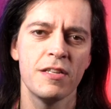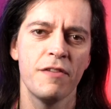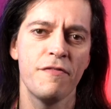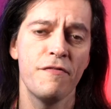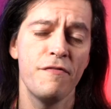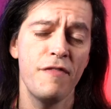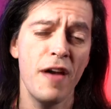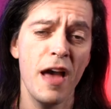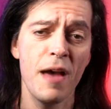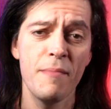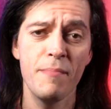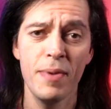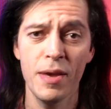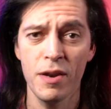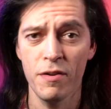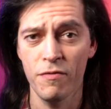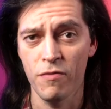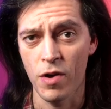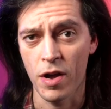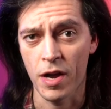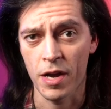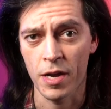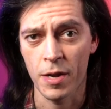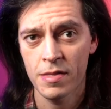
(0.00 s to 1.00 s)
a fair bit of
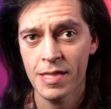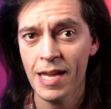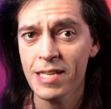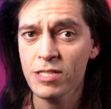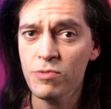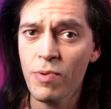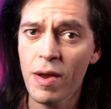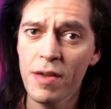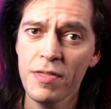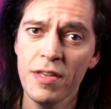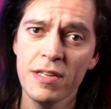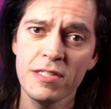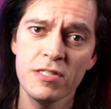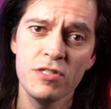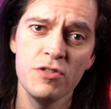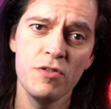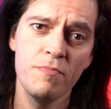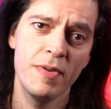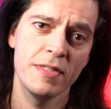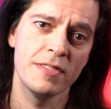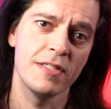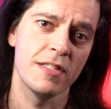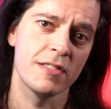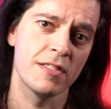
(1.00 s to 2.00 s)
work. That's where this new
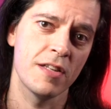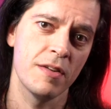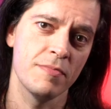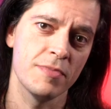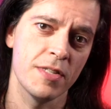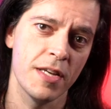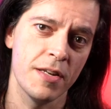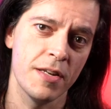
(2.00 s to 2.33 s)
business comes